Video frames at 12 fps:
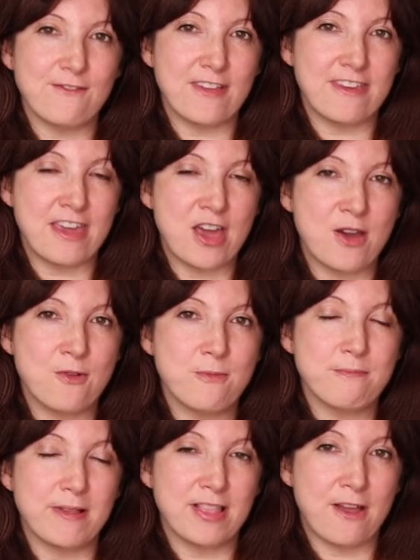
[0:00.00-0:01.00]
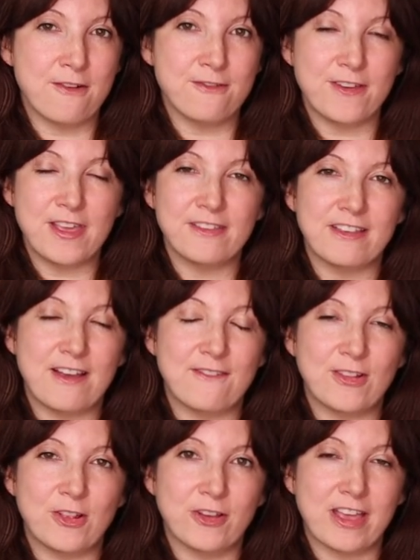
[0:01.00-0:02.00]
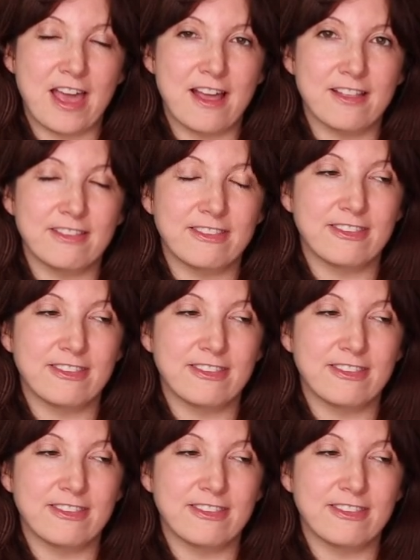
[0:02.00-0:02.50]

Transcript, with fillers: video below for you to have a look at.